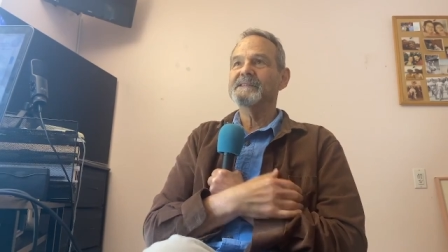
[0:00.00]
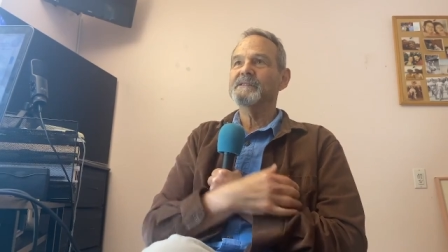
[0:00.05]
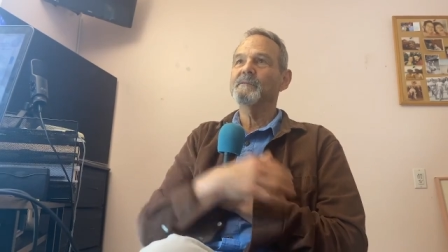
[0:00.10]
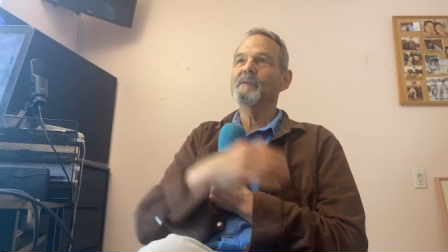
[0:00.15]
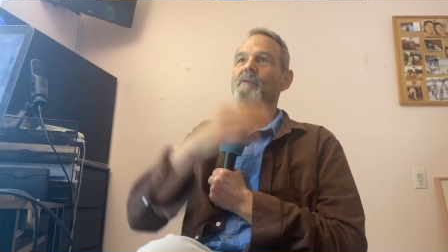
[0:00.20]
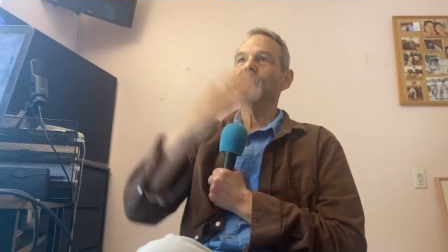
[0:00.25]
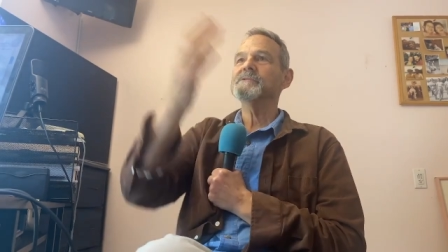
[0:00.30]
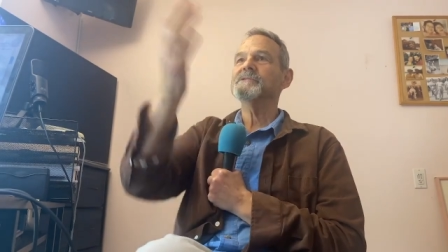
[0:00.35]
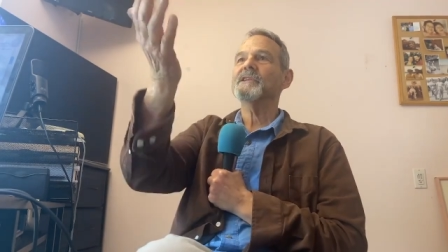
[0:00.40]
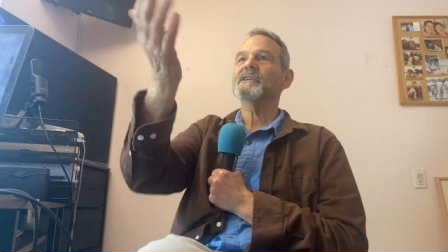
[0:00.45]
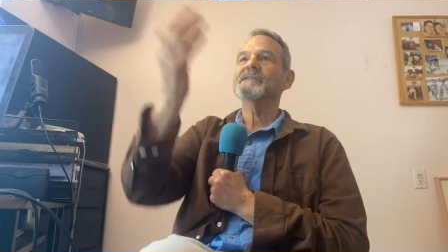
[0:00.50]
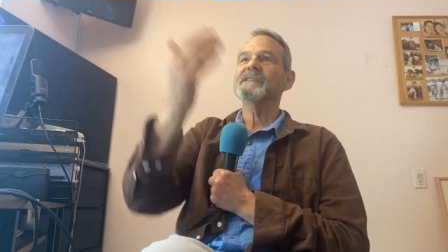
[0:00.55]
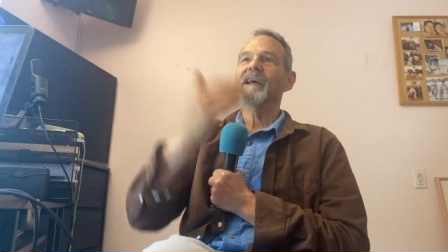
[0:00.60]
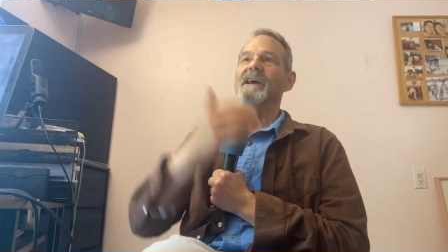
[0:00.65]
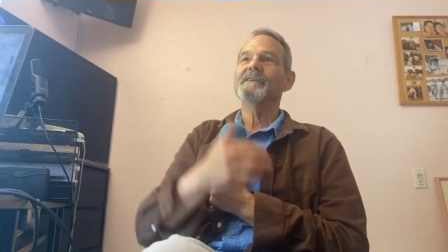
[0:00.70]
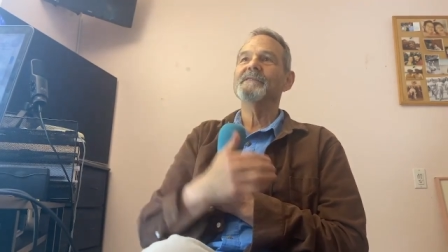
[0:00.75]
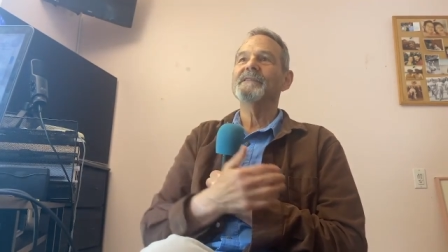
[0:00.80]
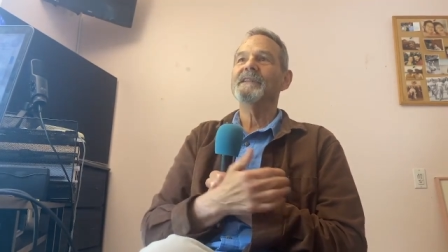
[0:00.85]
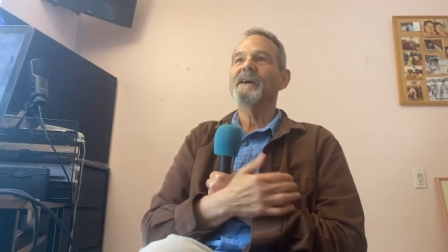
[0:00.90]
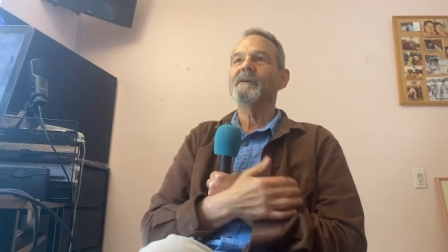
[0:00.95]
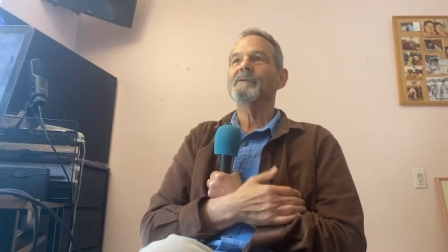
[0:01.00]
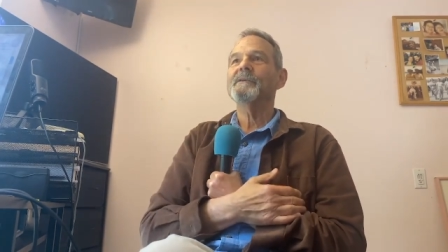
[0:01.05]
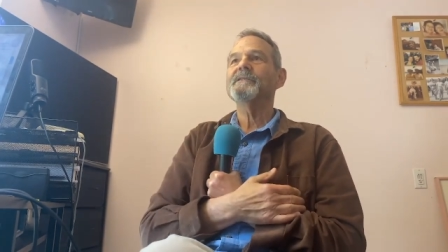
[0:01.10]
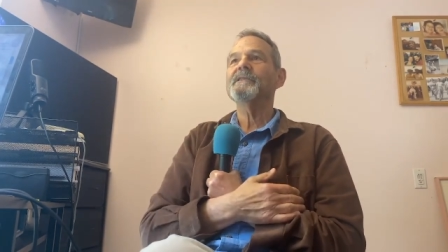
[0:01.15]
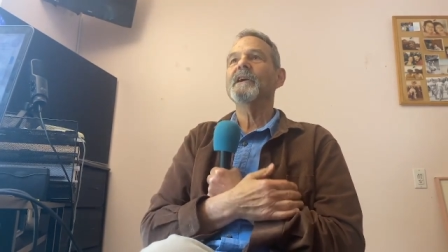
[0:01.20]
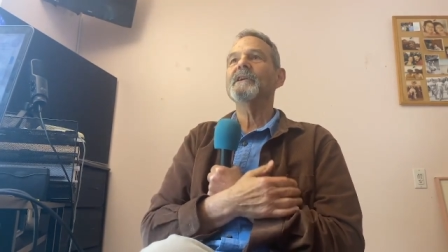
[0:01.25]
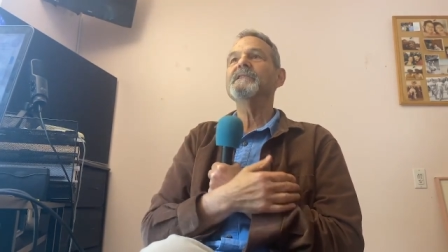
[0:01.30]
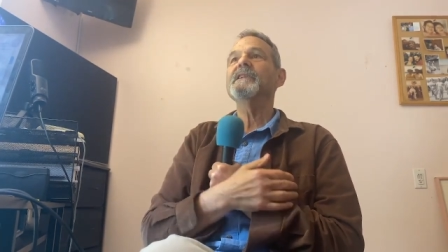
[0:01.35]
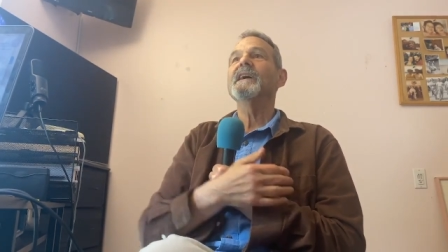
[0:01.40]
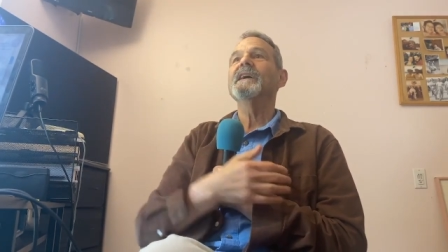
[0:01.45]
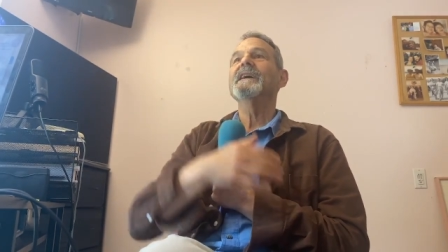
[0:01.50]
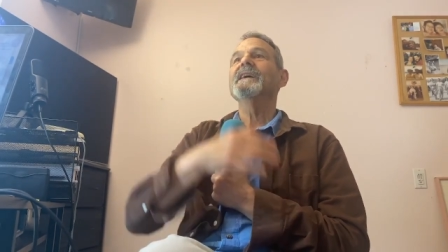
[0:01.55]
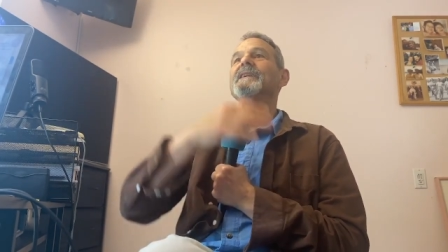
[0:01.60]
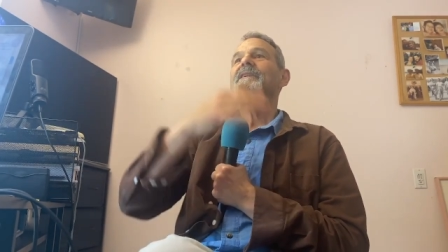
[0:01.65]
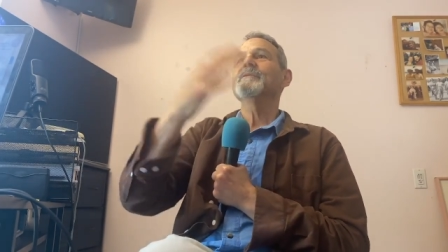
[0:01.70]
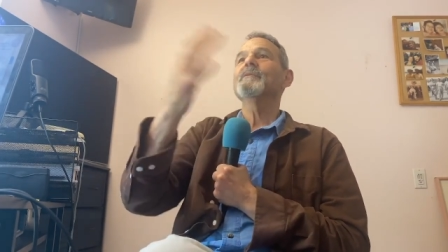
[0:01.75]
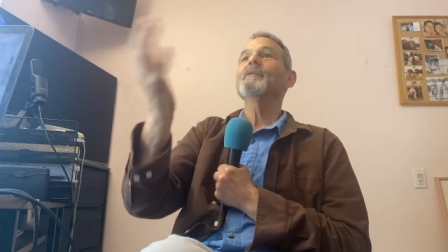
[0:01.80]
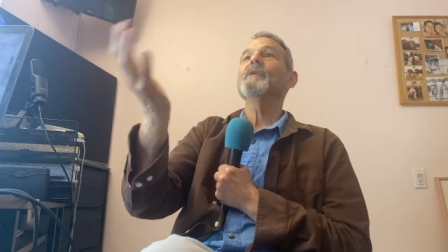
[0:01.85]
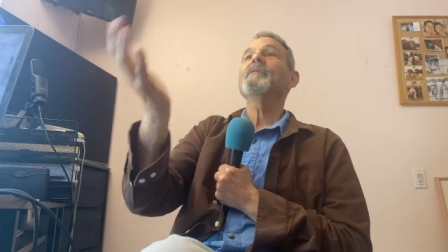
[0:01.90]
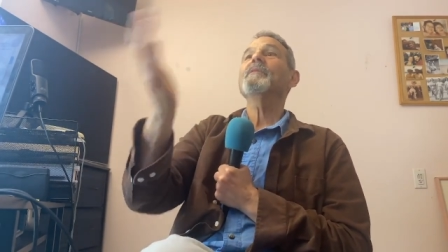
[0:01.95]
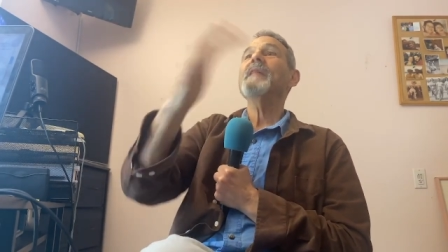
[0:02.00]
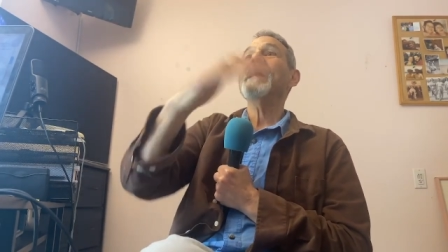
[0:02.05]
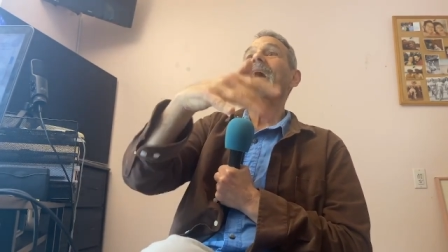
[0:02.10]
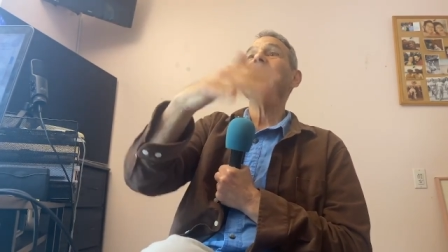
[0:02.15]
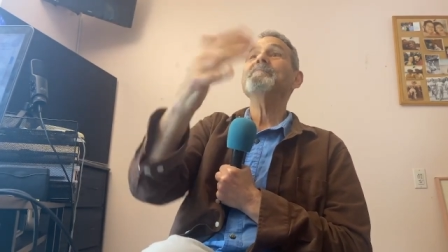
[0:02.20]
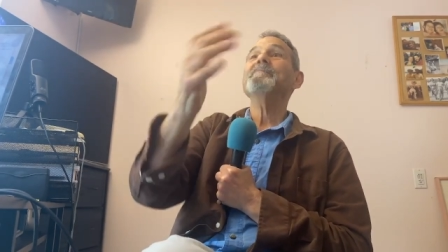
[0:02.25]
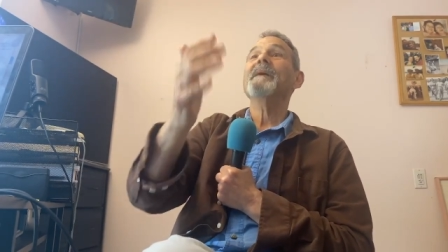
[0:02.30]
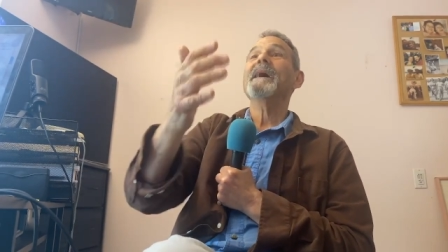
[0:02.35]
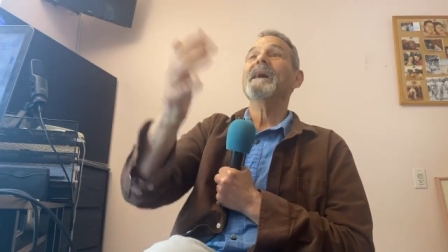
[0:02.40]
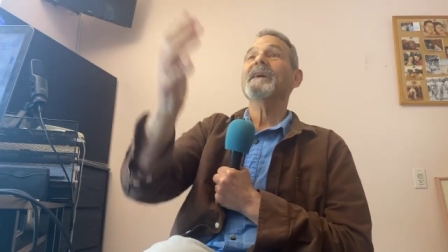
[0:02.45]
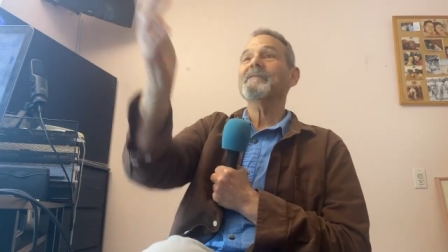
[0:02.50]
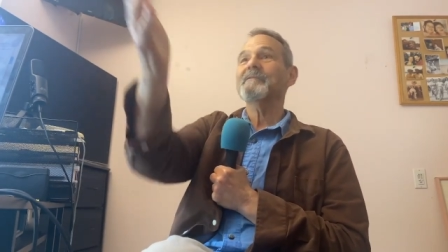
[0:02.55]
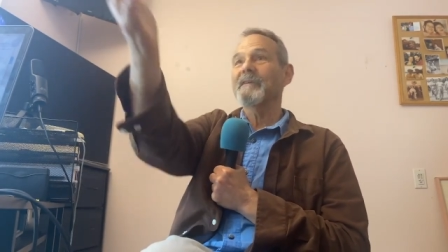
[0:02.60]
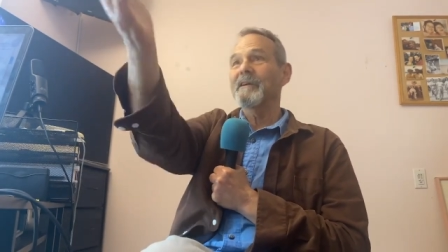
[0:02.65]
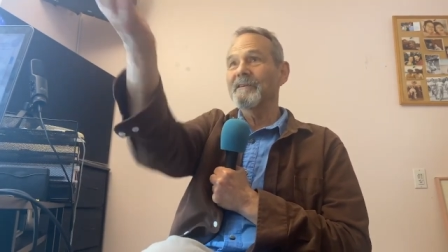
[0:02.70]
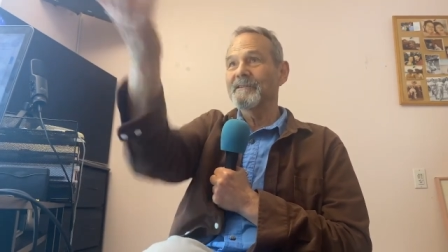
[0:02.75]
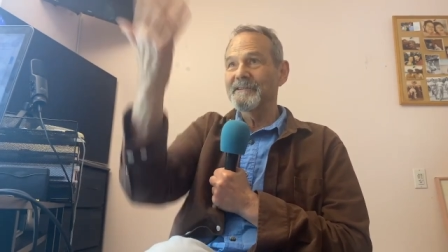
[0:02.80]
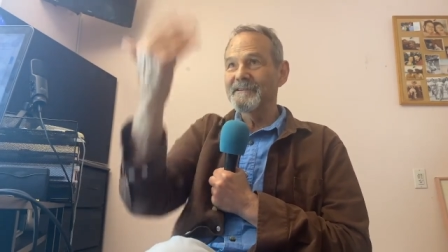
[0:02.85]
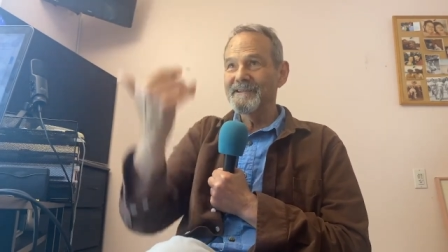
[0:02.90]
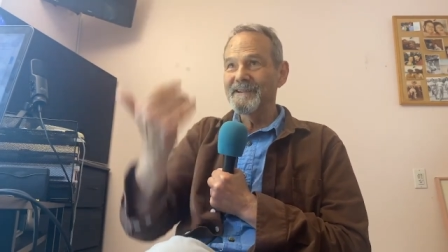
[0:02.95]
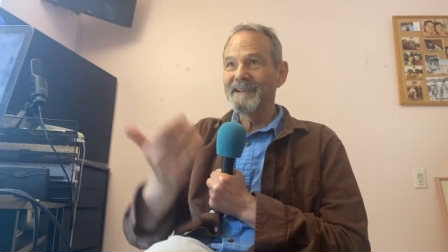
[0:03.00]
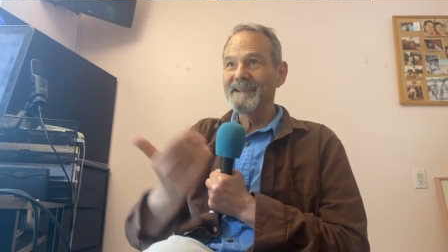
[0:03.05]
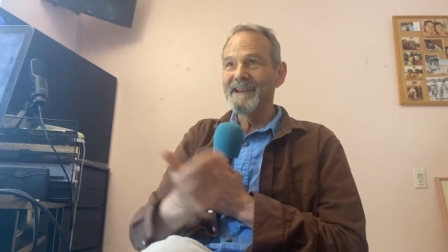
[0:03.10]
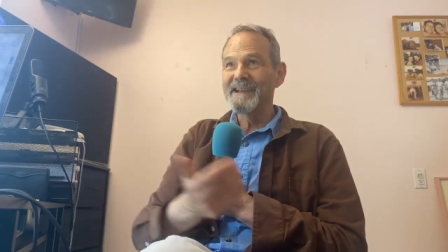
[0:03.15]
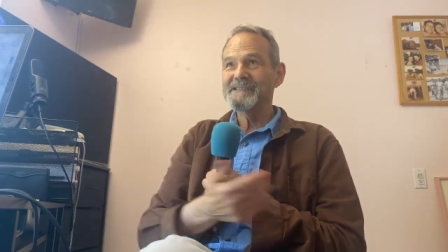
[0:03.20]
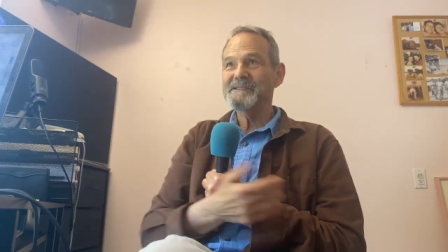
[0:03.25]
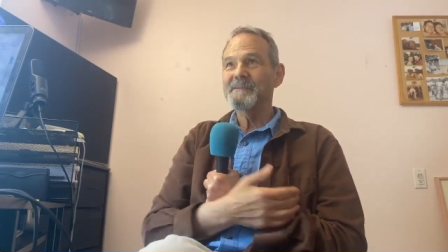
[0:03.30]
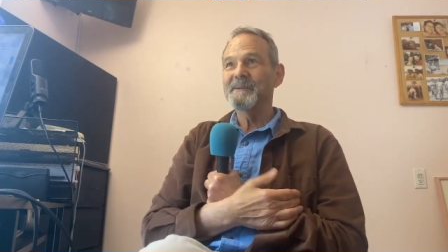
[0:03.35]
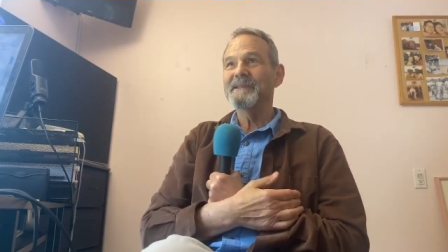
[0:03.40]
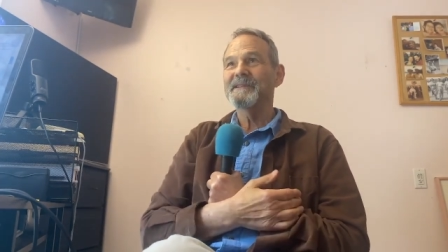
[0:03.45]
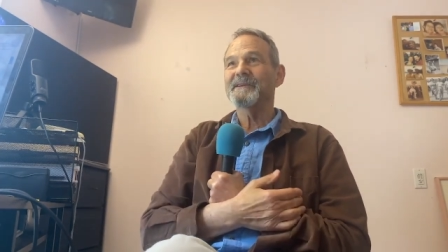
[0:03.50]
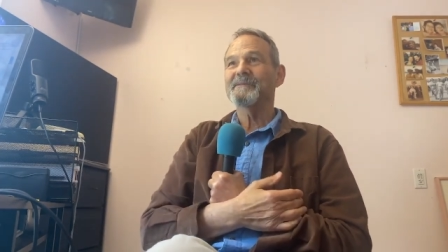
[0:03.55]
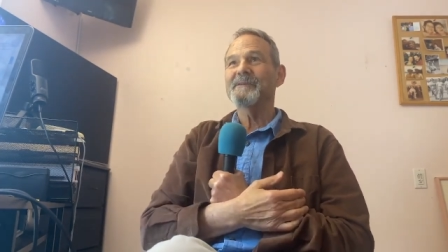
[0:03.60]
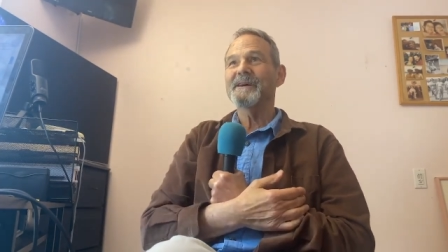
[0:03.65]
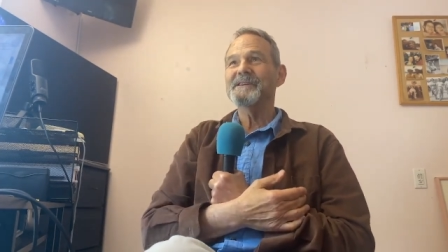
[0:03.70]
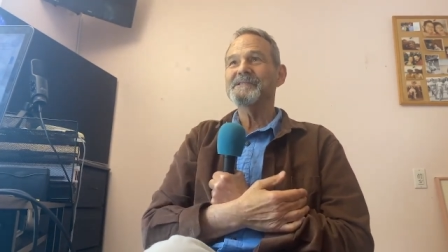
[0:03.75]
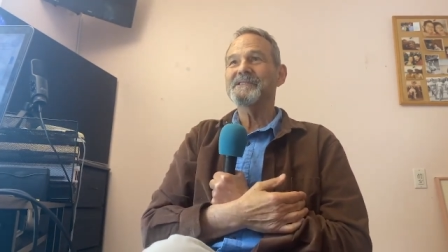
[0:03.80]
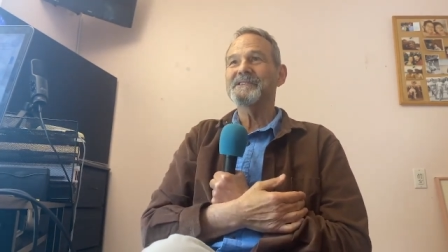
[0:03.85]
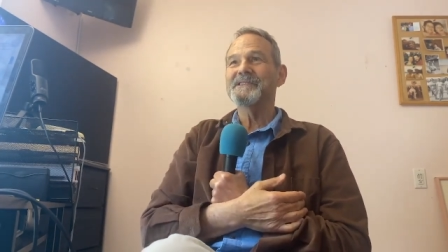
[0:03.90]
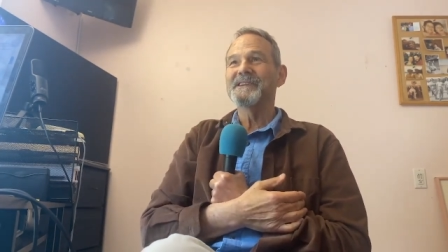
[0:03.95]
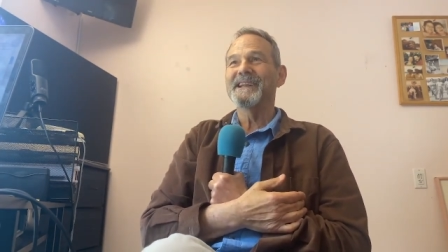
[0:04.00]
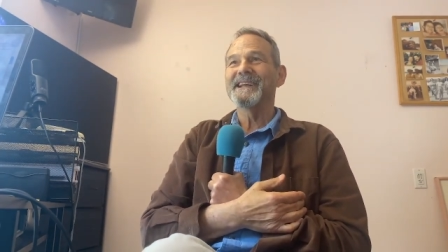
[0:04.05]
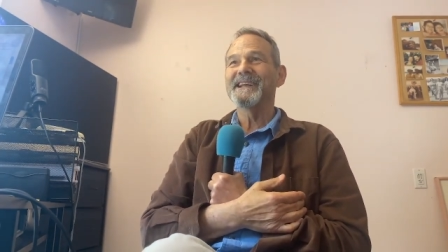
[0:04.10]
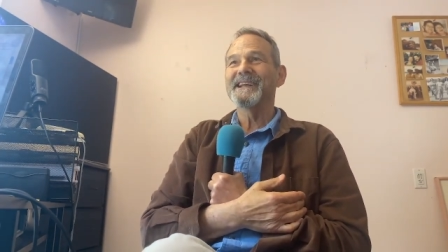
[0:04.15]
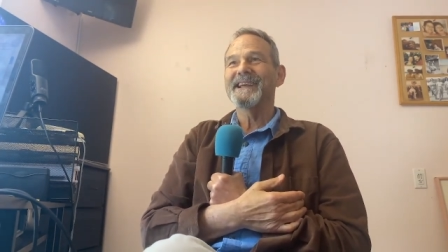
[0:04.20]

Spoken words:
what was the now, and with that background, ask me the question.